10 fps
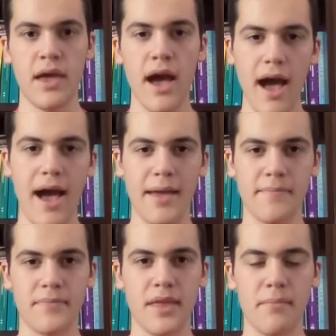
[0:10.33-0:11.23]
Hi,
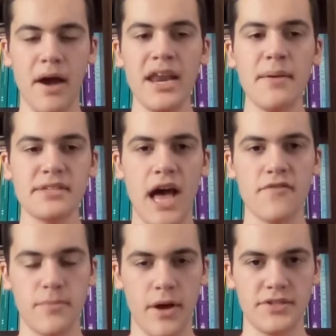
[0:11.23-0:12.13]
my name is
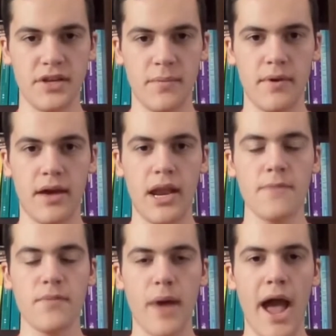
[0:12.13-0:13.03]
Avi Balsam, and I'm
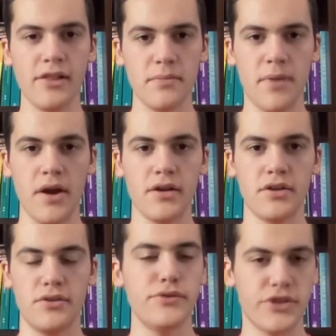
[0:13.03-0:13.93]
from Highland Park,
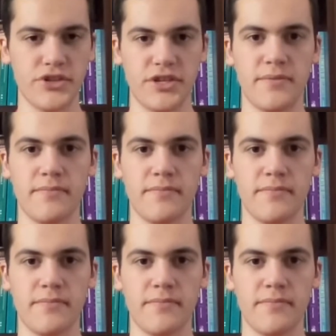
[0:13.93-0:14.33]
New Jersey.